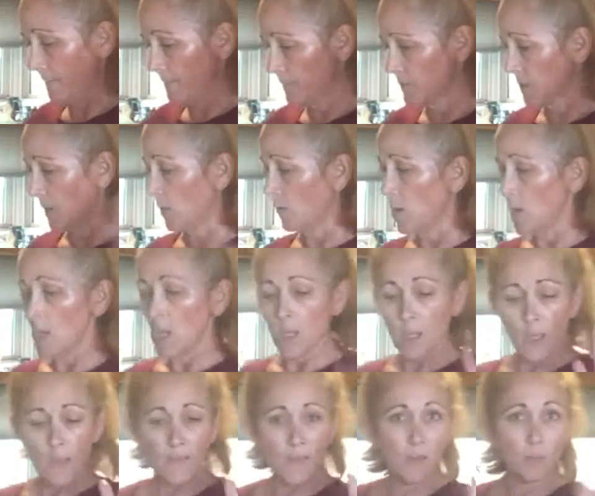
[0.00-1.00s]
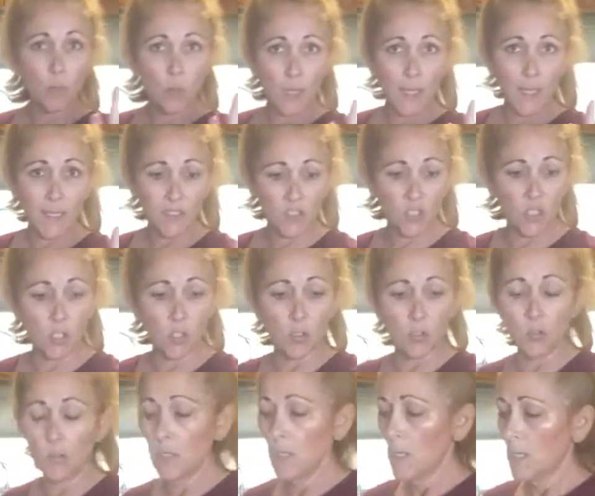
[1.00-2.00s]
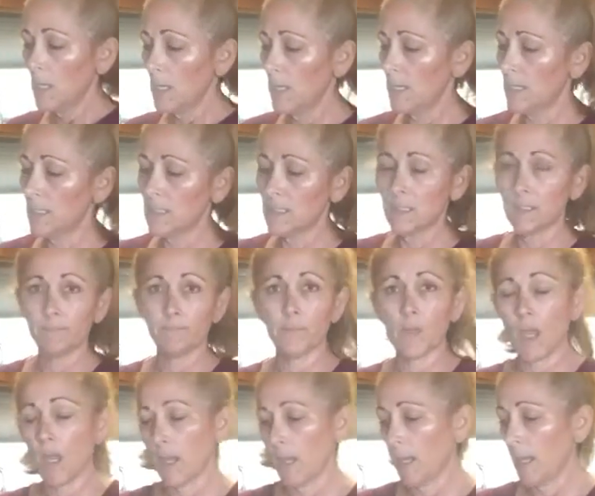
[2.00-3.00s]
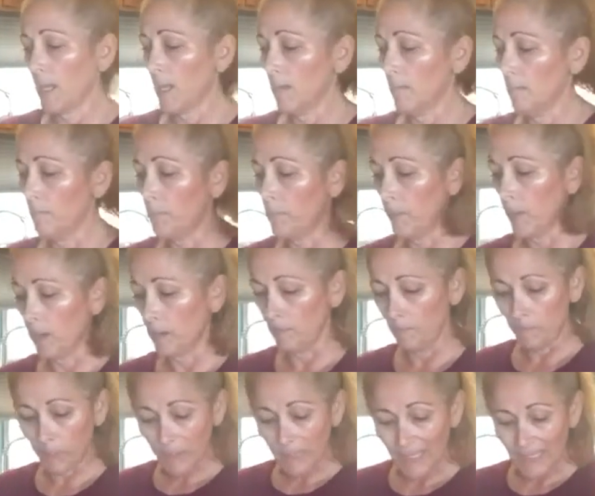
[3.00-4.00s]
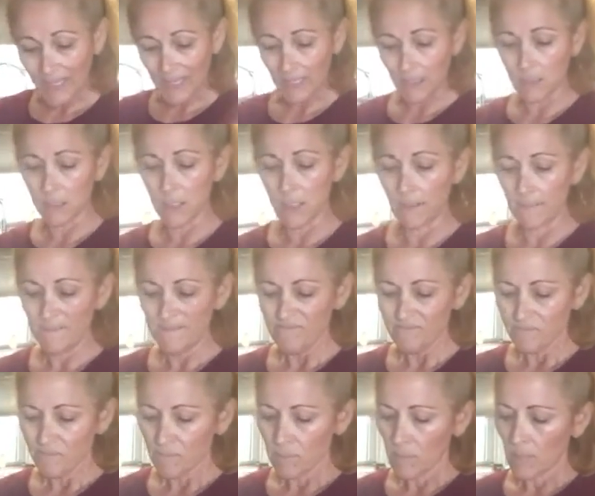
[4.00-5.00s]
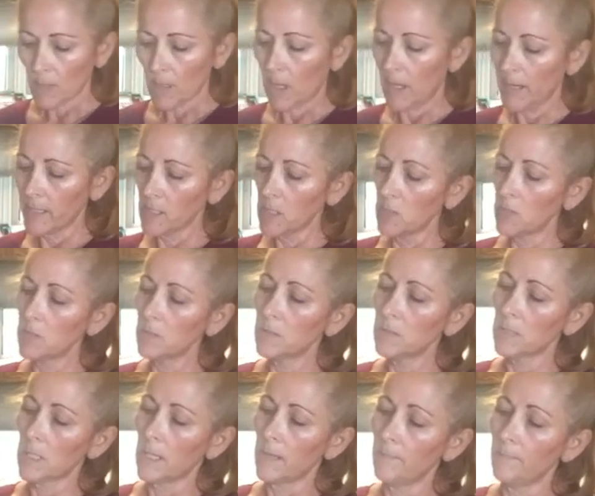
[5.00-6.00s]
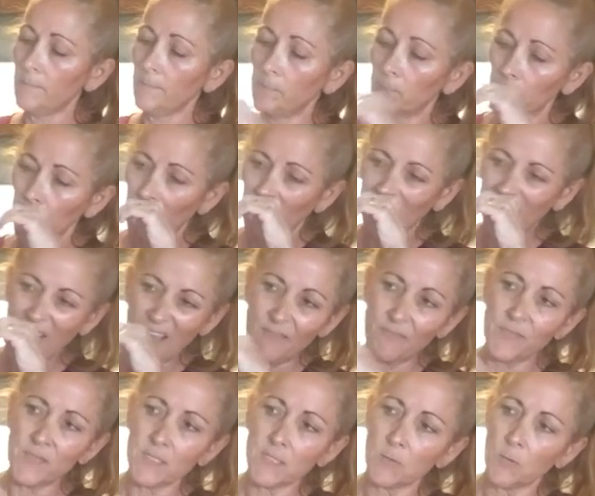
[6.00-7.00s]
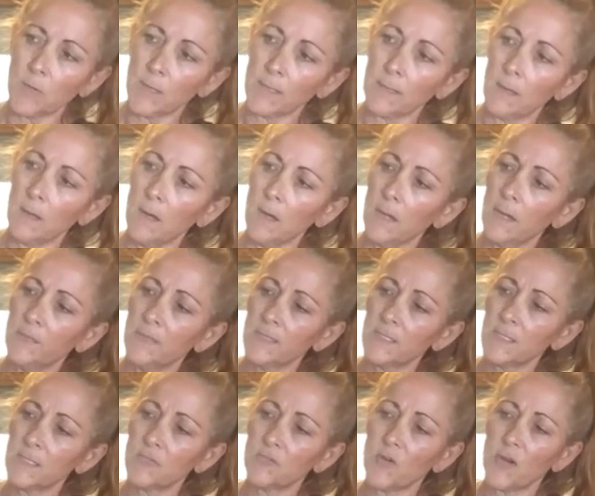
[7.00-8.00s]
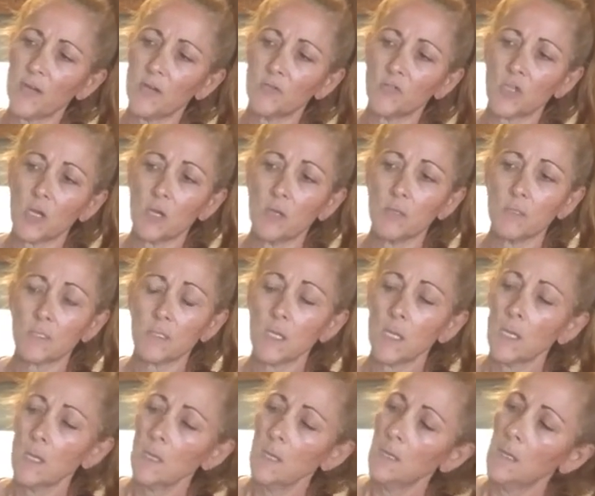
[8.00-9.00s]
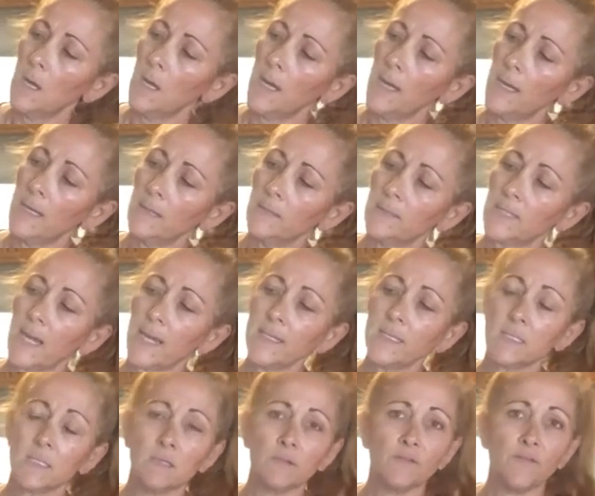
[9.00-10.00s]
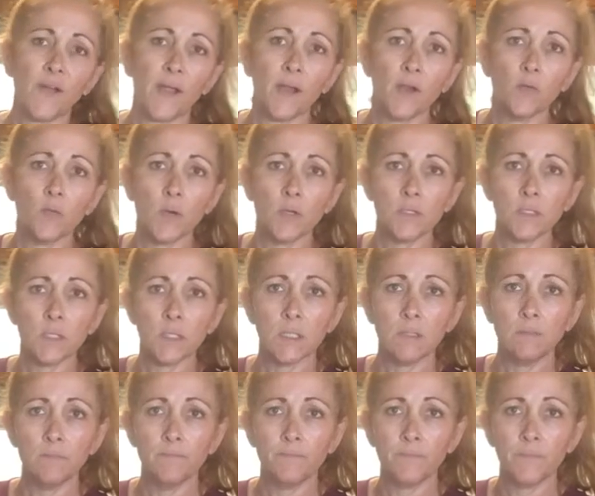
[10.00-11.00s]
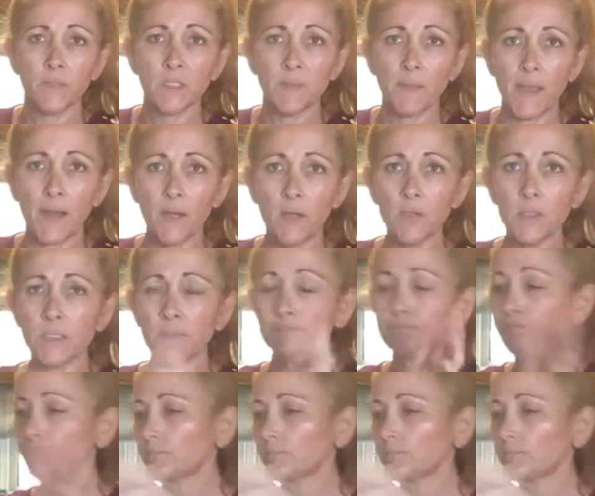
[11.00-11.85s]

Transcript: So, and then what I do is I blend. I use, I love this, this is Trader Joe's diced and fire roasted tomatoes.